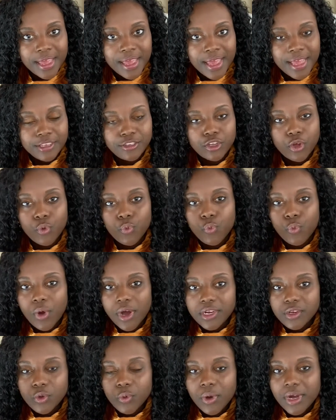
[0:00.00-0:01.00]
And so
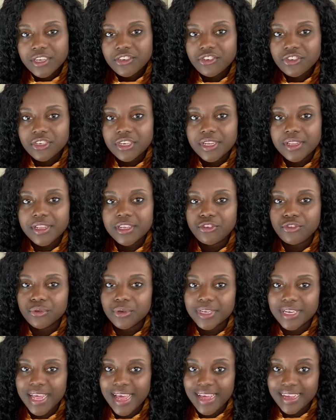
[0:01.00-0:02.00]
one question that you
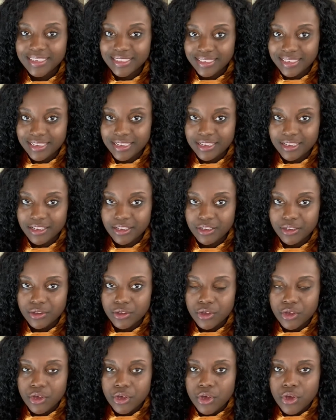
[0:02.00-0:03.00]
can ask is,
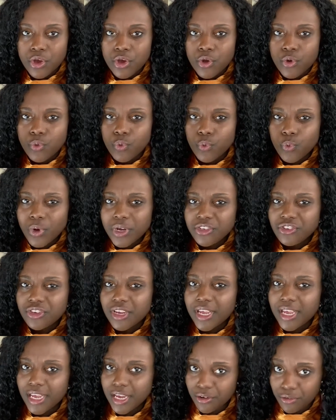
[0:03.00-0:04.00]
which
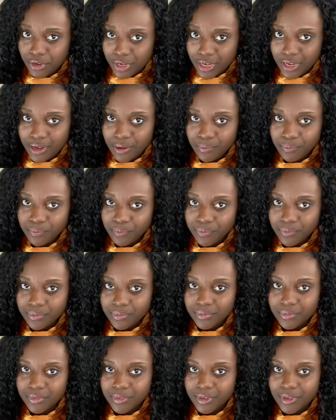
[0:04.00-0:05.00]
area
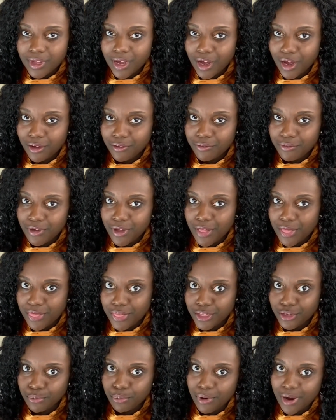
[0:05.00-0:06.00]
of
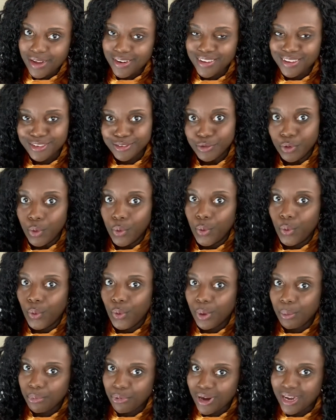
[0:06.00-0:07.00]
this product
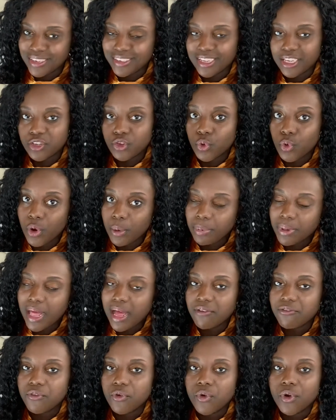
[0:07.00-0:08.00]
or process or
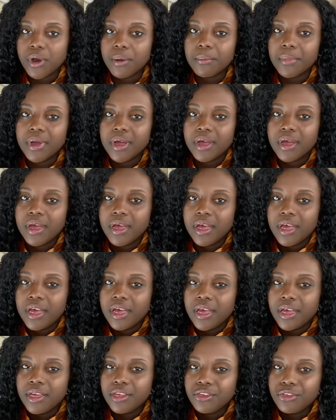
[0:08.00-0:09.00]
platform
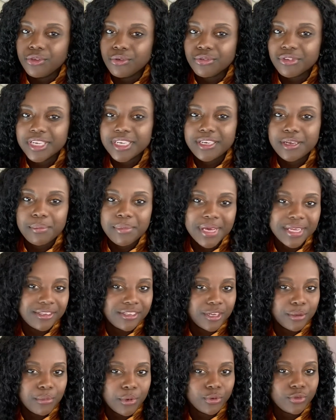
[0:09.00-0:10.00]
usually demands
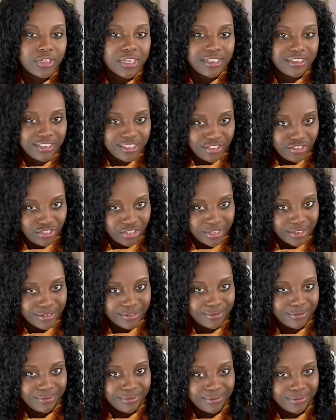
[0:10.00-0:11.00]
the most attention
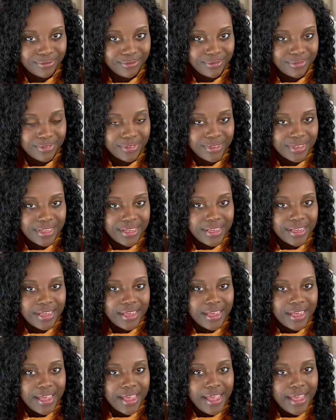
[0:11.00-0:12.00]

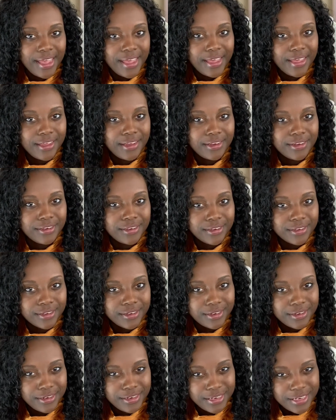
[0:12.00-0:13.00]
and
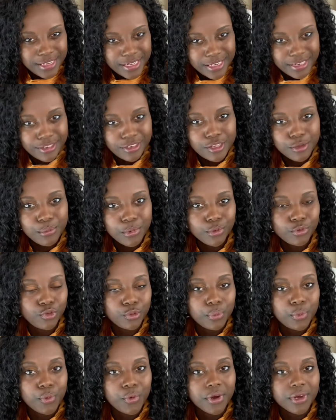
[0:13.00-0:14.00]
needs the most
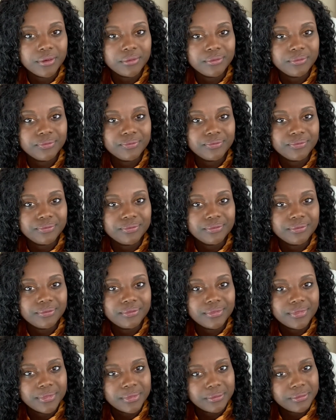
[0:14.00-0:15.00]
support,
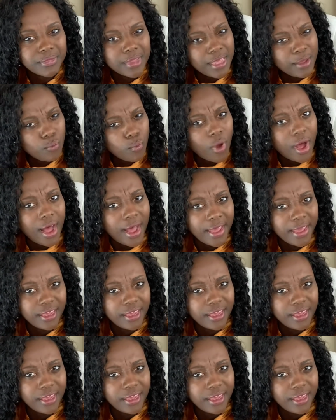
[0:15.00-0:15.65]
and why?